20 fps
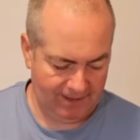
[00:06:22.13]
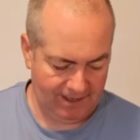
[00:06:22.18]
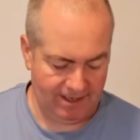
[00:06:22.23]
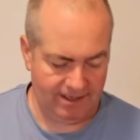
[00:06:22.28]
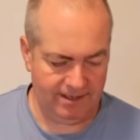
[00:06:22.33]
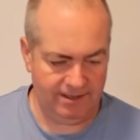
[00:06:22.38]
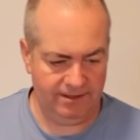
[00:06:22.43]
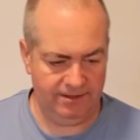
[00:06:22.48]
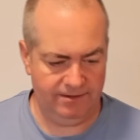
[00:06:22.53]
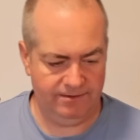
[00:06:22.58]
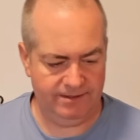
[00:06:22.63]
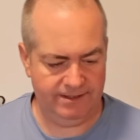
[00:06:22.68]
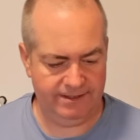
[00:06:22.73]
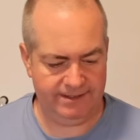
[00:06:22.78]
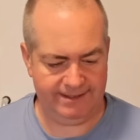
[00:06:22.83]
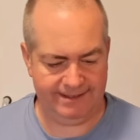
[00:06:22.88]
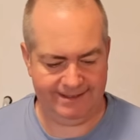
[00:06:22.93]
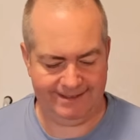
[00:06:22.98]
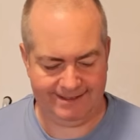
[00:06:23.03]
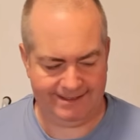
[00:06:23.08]
and the
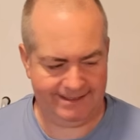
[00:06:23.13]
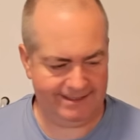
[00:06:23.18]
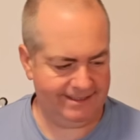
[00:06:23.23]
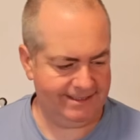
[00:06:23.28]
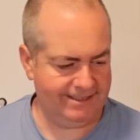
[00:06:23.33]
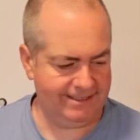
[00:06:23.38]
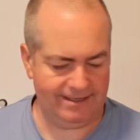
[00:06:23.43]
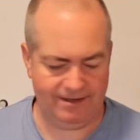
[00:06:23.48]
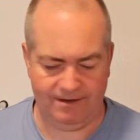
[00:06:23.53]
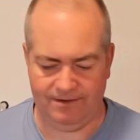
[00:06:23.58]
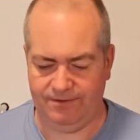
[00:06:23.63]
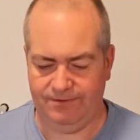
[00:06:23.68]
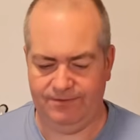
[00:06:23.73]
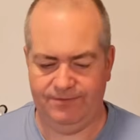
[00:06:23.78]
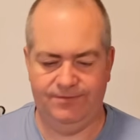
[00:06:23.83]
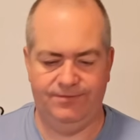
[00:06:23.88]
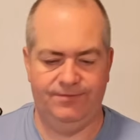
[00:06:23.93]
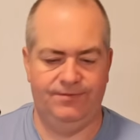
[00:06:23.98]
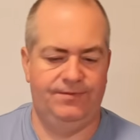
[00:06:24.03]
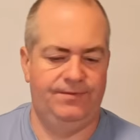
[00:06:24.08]
unit
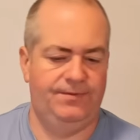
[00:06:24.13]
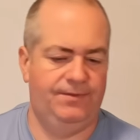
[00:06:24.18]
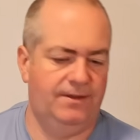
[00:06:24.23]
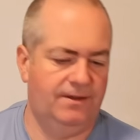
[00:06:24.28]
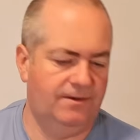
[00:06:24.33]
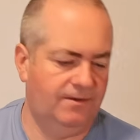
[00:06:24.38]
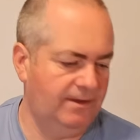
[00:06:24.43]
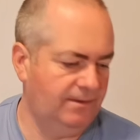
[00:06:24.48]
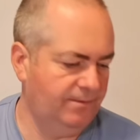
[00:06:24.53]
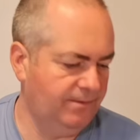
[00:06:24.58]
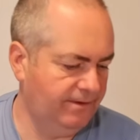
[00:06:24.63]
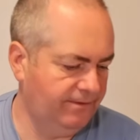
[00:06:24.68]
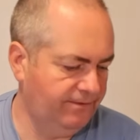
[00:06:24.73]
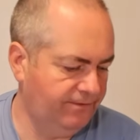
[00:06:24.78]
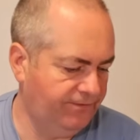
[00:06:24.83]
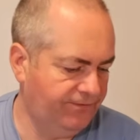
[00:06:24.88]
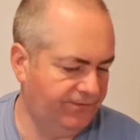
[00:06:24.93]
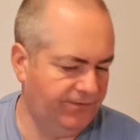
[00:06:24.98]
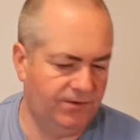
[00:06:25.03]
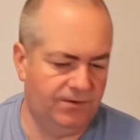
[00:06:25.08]
itself. Now I went
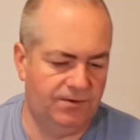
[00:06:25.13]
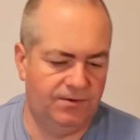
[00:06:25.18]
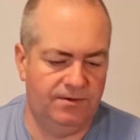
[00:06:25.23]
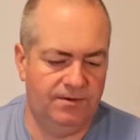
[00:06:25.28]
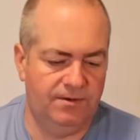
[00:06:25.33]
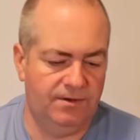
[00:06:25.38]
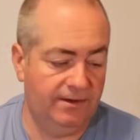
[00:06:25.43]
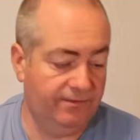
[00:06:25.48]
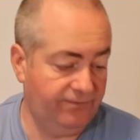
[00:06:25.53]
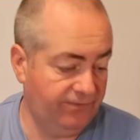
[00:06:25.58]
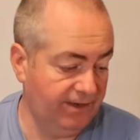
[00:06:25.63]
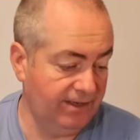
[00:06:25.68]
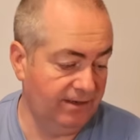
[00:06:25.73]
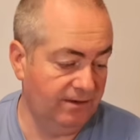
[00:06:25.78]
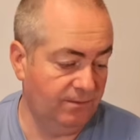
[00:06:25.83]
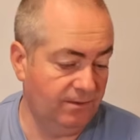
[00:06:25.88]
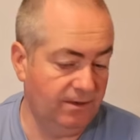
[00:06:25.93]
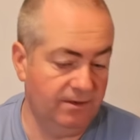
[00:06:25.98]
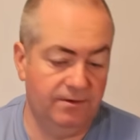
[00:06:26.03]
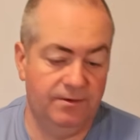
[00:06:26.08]
for, I think
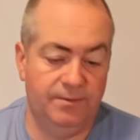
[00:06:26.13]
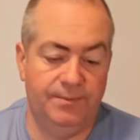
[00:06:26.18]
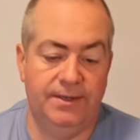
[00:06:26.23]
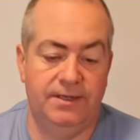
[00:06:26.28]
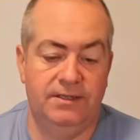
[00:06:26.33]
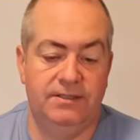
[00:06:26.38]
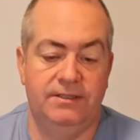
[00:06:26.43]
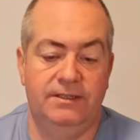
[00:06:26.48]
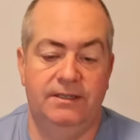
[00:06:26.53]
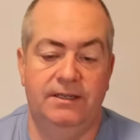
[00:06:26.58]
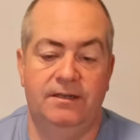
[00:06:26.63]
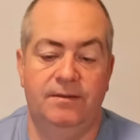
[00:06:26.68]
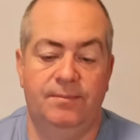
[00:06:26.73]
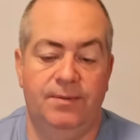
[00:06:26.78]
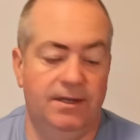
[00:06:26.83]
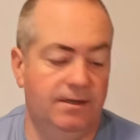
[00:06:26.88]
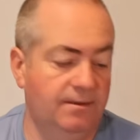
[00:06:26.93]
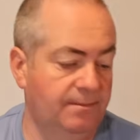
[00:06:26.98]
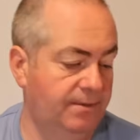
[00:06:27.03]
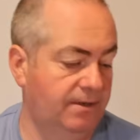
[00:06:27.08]
the one on the picture, yeah, the
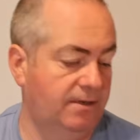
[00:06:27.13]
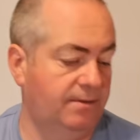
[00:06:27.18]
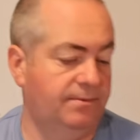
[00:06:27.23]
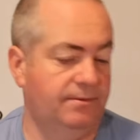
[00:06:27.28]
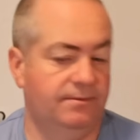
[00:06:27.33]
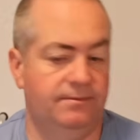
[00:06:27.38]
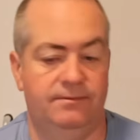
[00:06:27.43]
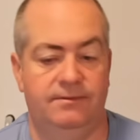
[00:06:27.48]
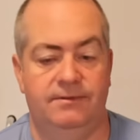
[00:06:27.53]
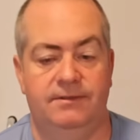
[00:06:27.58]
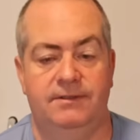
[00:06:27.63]
black and purple,